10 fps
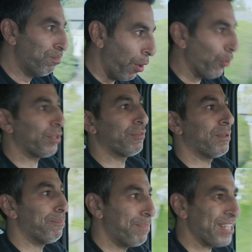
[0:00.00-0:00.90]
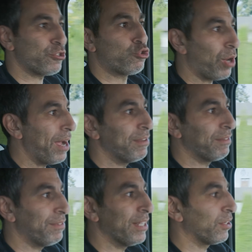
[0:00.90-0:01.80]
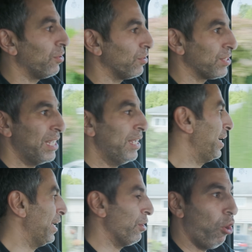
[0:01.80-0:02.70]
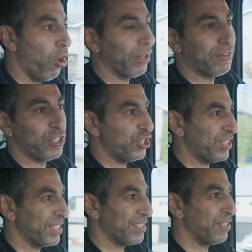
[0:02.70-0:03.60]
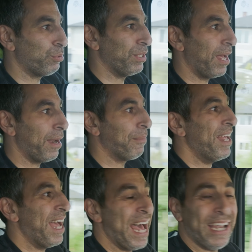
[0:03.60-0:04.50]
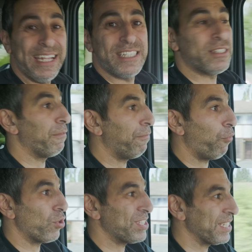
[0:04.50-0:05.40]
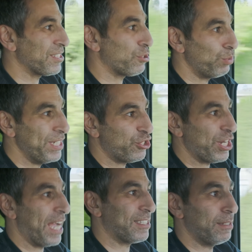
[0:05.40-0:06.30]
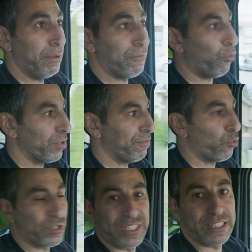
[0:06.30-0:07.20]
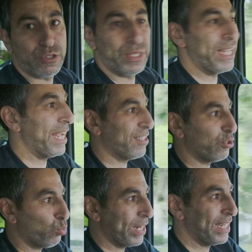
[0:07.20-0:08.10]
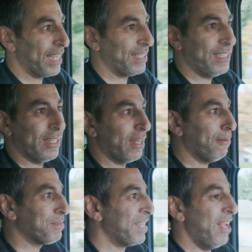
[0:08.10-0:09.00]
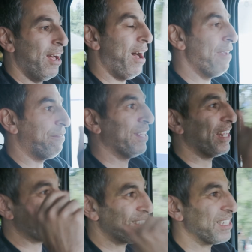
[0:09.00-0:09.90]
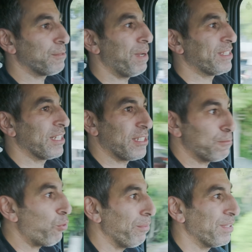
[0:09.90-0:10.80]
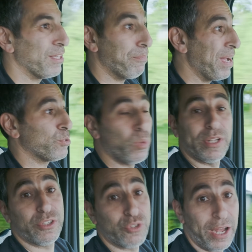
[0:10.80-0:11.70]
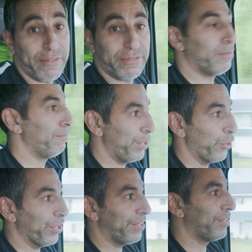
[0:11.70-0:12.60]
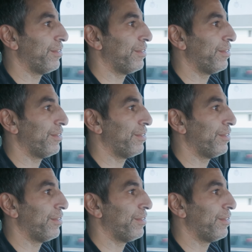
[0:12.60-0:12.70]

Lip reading: both of the best driving vehicles in all of the G63 lineup. At least the 463 chassis before the 463A, the 2019 and ups, I feel like the 6x6 is probably the best one to drive, period.